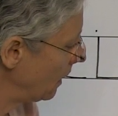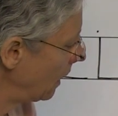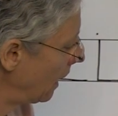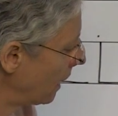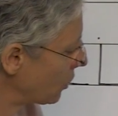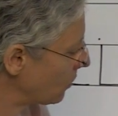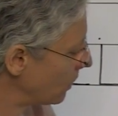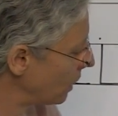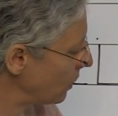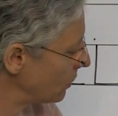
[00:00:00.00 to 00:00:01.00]
an
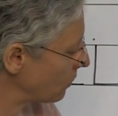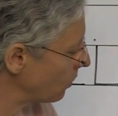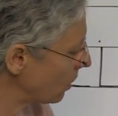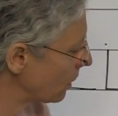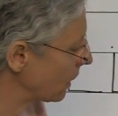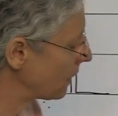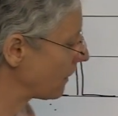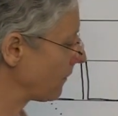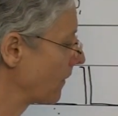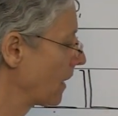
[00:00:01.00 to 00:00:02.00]
actual used word,
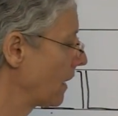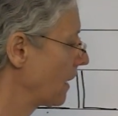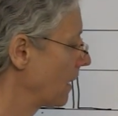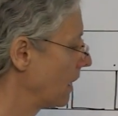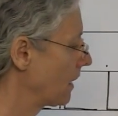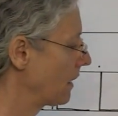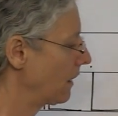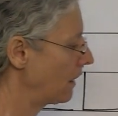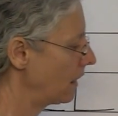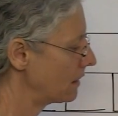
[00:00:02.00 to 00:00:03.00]

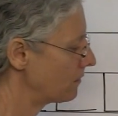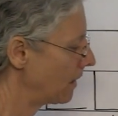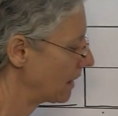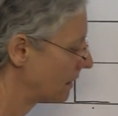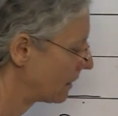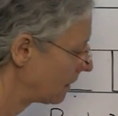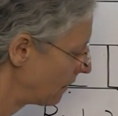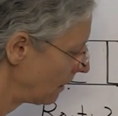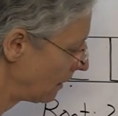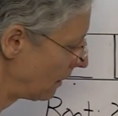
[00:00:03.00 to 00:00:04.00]
this makes
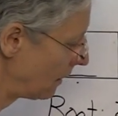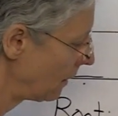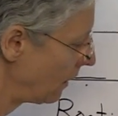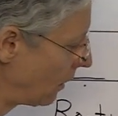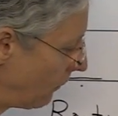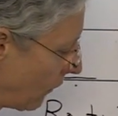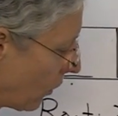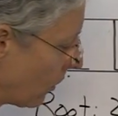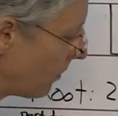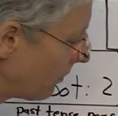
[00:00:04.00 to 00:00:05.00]
the
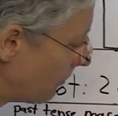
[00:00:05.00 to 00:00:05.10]
verb